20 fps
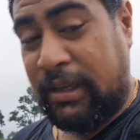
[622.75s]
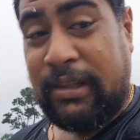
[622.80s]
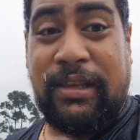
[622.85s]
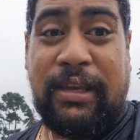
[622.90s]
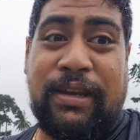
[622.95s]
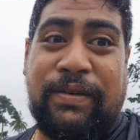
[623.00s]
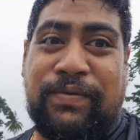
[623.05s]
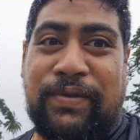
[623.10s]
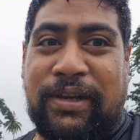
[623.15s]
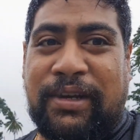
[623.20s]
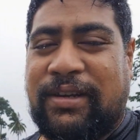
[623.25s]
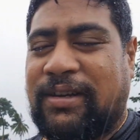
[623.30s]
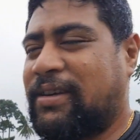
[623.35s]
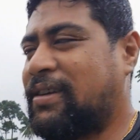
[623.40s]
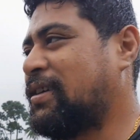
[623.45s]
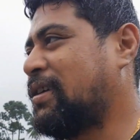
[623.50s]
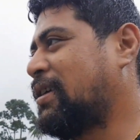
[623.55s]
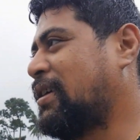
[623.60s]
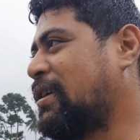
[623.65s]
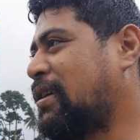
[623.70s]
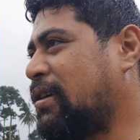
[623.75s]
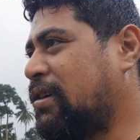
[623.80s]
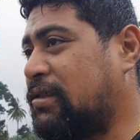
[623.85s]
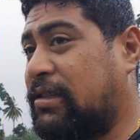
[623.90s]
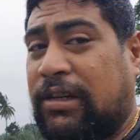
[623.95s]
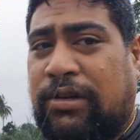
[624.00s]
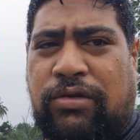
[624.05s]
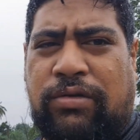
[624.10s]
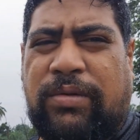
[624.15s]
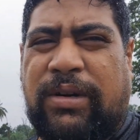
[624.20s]
evening, because
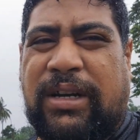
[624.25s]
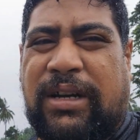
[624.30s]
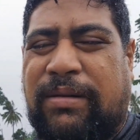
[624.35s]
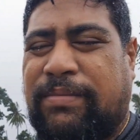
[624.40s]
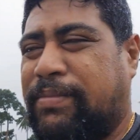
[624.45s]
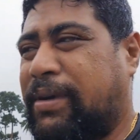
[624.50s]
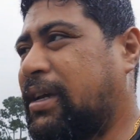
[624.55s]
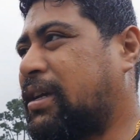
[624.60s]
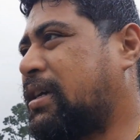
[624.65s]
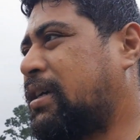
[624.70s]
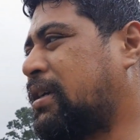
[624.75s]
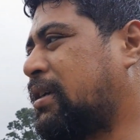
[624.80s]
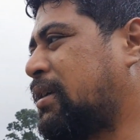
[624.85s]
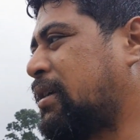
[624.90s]
I do want to come back.